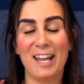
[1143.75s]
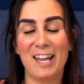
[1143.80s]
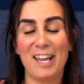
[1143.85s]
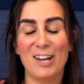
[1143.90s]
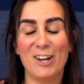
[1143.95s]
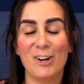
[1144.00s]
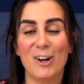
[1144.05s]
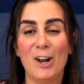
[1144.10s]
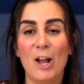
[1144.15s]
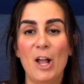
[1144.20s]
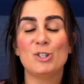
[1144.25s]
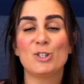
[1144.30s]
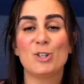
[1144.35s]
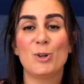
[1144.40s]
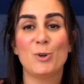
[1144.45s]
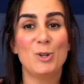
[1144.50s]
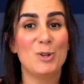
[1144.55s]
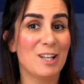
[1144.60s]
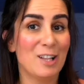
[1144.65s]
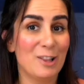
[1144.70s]
here
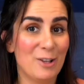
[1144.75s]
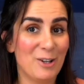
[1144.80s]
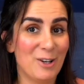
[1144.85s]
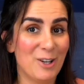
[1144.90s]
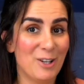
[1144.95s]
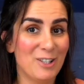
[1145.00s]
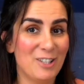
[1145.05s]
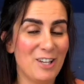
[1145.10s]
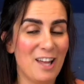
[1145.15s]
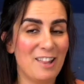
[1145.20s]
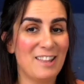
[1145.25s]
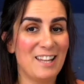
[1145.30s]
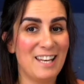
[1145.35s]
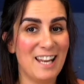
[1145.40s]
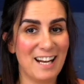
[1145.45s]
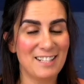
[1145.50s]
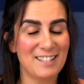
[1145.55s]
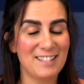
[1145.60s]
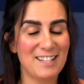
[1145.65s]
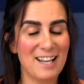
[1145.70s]
so you can learn the
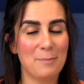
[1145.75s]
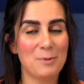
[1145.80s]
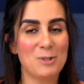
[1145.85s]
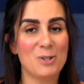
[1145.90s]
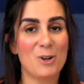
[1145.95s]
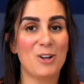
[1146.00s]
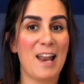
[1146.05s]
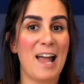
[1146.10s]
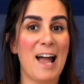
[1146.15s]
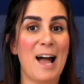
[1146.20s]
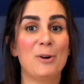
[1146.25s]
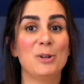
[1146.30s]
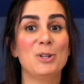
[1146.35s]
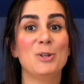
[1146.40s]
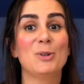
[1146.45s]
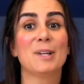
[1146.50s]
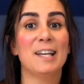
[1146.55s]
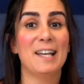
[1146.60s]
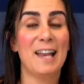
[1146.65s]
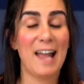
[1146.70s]
next steps on how
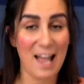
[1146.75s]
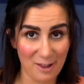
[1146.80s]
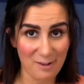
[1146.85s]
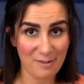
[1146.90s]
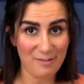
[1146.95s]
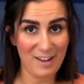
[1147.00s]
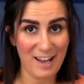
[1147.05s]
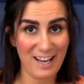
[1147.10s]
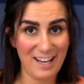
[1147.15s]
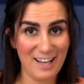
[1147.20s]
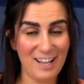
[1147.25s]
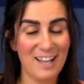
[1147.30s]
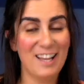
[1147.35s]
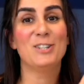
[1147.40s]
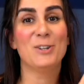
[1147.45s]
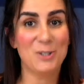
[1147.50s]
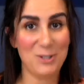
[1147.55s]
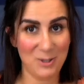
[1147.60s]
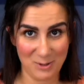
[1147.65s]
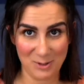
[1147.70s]
you can elevate
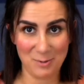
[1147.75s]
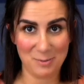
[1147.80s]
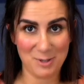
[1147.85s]
your YouTube